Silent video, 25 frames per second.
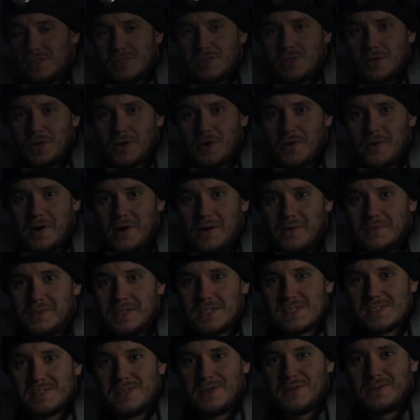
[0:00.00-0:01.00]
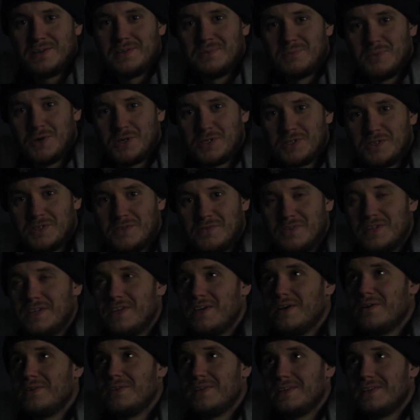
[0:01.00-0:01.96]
stuck around this long and watched the video,